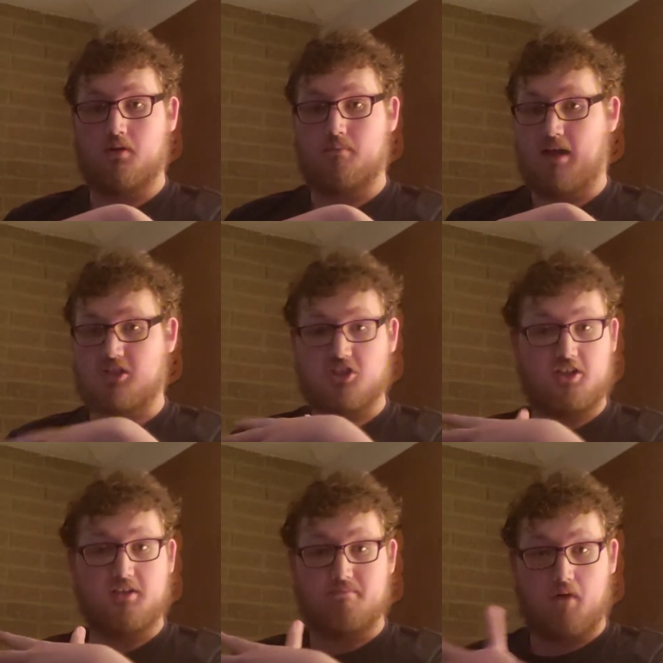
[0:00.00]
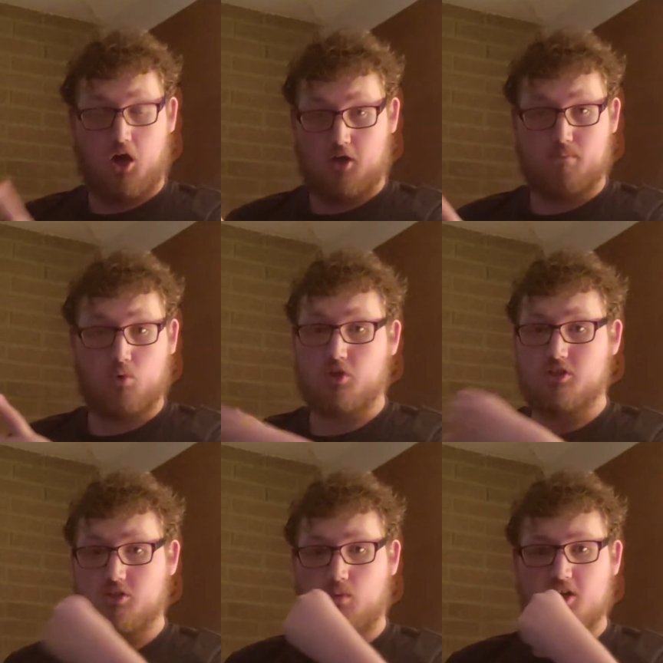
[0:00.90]
I'm actually on
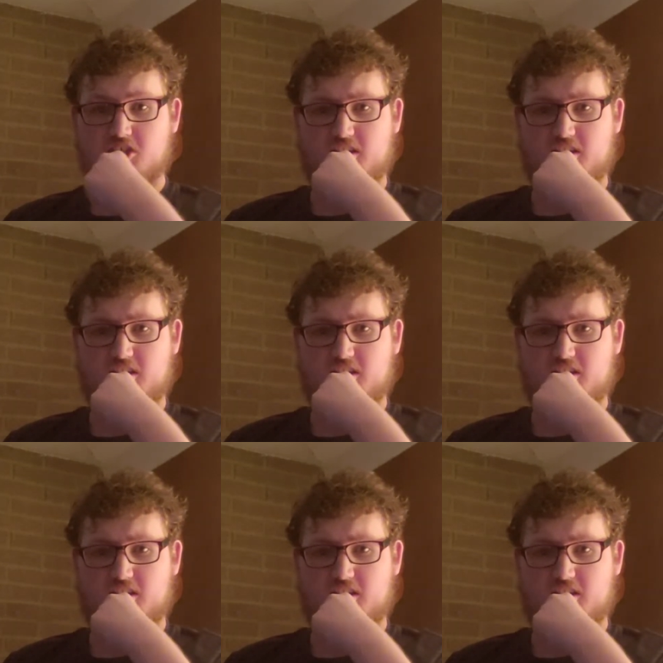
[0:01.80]
board to watch